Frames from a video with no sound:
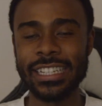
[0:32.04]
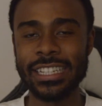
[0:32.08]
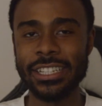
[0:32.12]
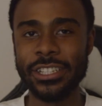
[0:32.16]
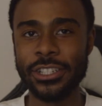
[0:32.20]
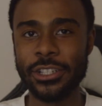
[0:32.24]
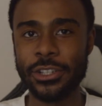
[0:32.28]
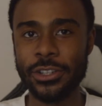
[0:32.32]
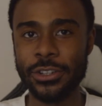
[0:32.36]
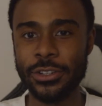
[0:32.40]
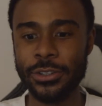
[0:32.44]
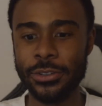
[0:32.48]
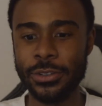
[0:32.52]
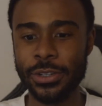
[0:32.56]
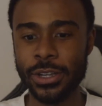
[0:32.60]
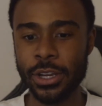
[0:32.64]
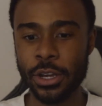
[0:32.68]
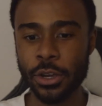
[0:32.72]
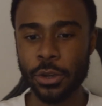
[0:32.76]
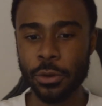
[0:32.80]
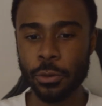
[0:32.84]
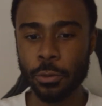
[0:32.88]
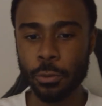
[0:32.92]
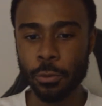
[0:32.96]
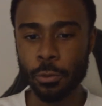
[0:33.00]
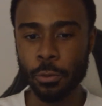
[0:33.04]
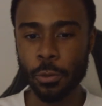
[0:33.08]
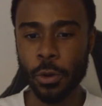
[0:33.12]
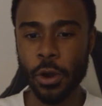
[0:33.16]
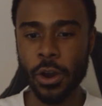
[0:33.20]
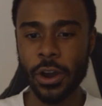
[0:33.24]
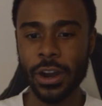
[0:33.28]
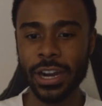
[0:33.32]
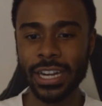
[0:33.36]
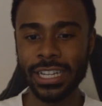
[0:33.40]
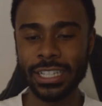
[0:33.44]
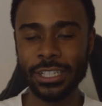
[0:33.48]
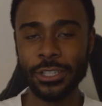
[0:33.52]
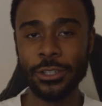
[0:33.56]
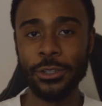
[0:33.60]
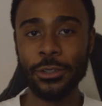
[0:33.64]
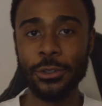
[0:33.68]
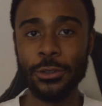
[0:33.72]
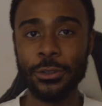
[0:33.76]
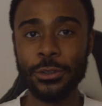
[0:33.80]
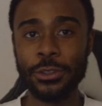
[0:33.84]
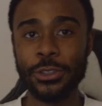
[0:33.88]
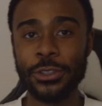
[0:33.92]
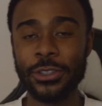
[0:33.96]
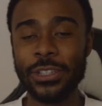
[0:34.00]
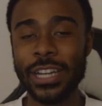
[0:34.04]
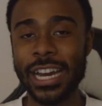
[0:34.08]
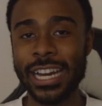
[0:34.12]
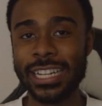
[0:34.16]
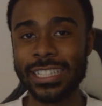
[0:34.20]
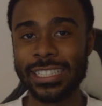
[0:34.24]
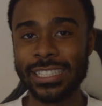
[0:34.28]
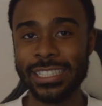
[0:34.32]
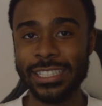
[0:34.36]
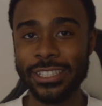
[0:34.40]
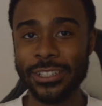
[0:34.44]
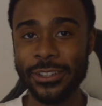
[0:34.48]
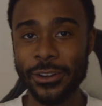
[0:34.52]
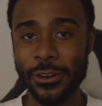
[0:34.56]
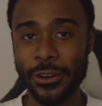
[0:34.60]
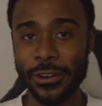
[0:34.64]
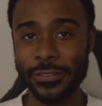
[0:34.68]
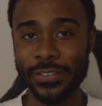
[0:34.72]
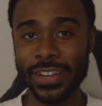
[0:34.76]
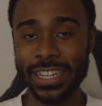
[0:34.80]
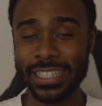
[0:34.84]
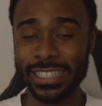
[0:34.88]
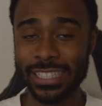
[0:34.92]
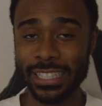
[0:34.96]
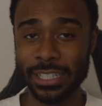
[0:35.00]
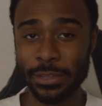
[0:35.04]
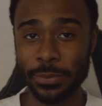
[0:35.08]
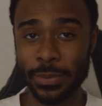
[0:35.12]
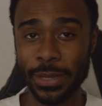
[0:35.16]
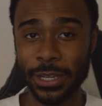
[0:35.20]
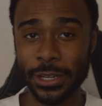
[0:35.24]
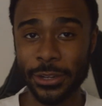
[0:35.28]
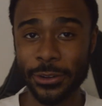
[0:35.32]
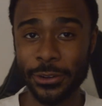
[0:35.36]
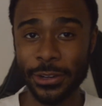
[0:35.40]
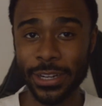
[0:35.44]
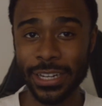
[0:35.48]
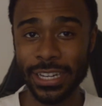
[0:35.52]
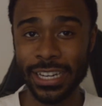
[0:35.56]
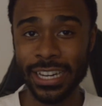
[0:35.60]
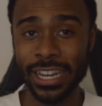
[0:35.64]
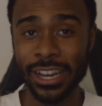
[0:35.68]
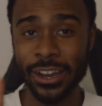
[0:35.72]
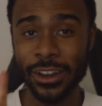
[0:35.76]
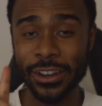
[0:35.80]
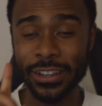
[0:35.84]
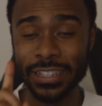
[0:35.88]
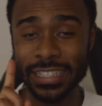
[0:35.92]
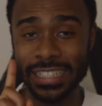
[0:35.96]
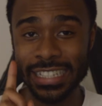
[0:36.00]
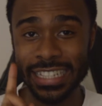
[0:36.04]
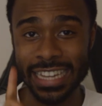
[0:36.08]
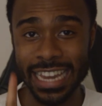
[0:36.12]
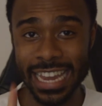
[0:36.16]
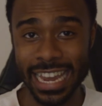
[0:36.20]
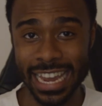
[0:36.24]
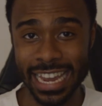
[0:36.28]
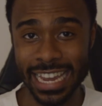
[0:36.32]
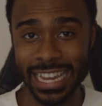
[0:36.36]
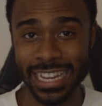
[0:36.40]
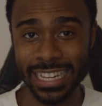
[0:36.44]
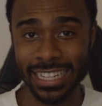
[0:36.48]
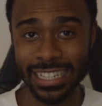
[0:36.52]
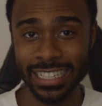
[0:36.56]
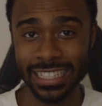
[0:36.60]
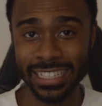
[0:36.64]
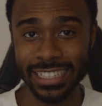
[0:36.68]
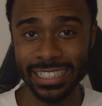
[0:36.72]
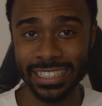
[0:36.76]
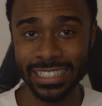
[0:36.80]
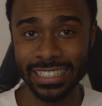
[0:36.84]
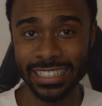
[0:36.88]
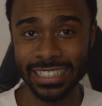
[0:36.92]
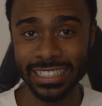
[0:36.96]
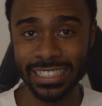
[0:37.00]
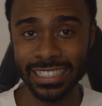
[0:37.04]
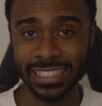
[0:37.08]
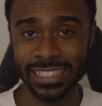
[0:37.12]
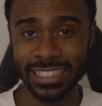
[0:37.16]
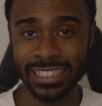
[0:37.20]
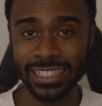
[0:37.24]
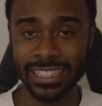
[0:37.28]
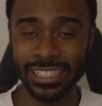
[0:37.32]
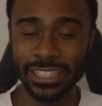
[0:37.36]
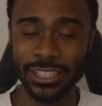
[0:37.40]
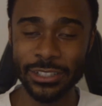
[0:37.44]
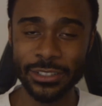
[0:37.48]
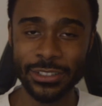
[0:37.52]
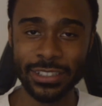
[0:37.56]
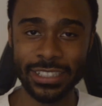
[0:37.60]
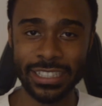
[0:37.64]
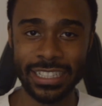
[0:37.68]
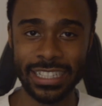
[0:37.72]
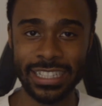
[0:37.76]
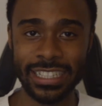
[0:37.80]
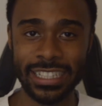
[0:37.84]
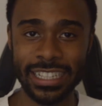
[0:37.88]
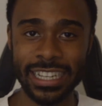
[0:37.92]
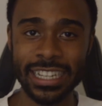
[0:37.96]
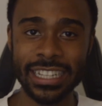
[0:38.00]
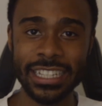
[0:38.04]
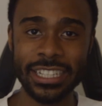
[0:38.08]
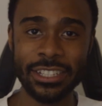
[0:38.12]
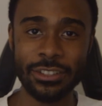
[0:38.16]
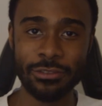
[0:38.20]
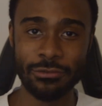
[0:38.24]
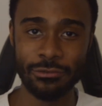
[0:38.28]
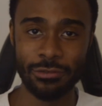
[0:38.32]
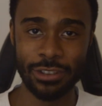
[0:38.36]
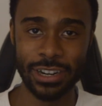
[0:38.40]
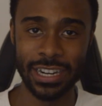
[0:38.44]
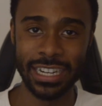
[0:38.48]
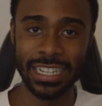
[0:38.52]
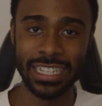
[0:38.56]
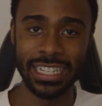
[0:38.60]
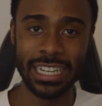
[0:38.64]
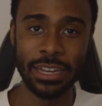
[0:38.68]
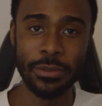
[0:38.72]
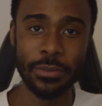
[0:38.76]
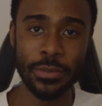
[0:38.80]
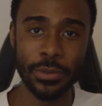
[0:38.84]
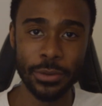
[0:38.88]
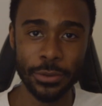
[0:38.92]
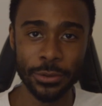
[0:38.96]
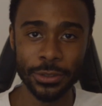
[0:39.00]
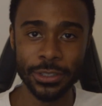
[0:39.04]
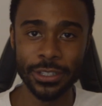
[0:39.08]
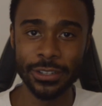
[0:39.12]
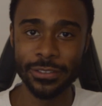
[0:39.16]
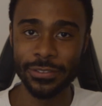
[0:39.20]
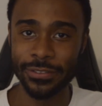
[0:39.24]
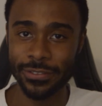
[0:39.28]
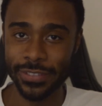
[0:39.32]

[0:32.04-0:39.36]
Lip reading: into why you should actually not invest into Bitcoin until you see this really important